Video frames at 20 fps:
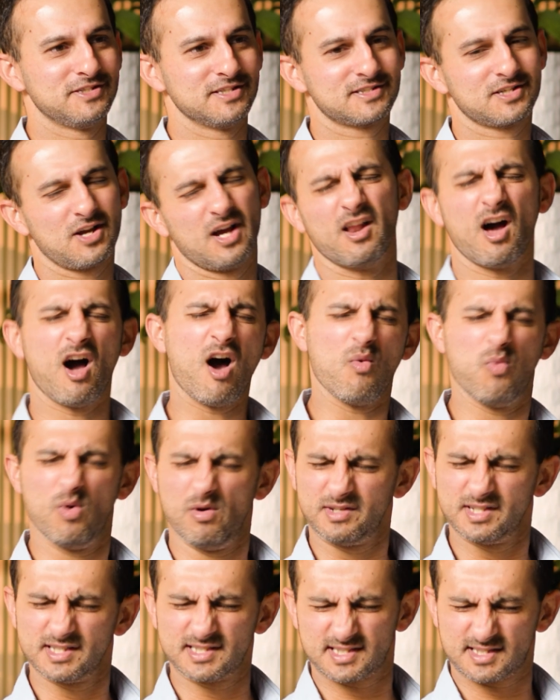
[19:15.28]
to just going,
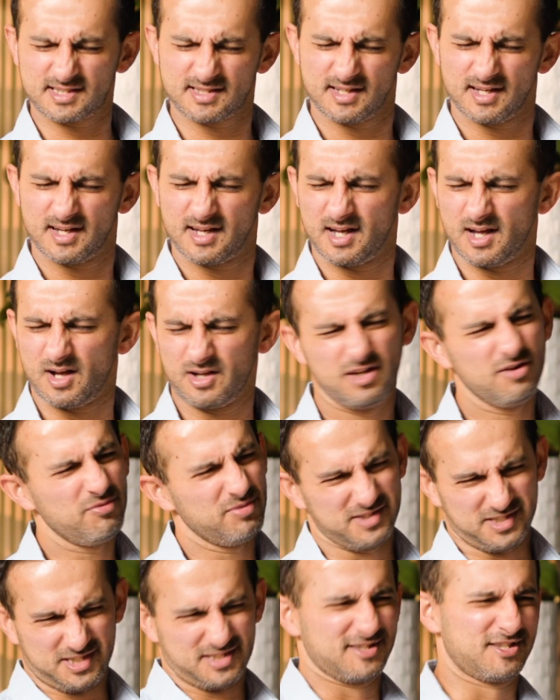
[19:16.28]
we'll just
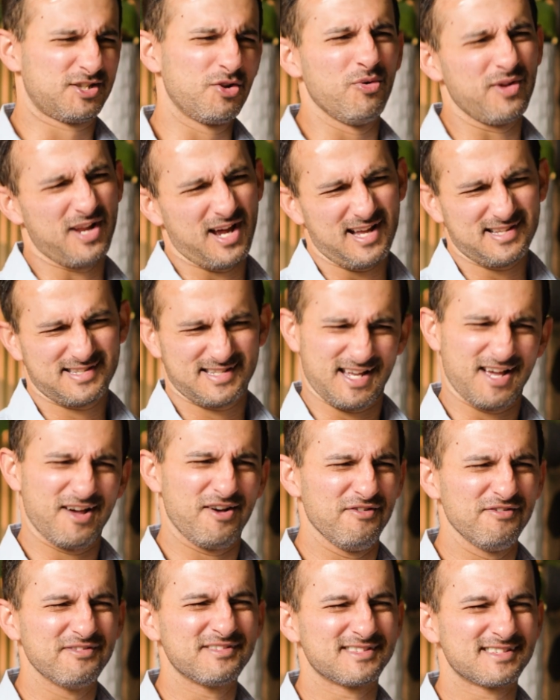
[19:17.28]
do it
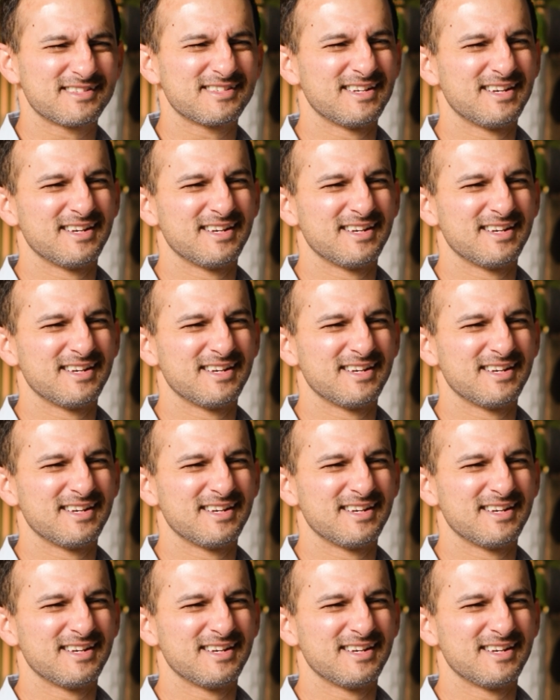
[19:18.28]
ourselves.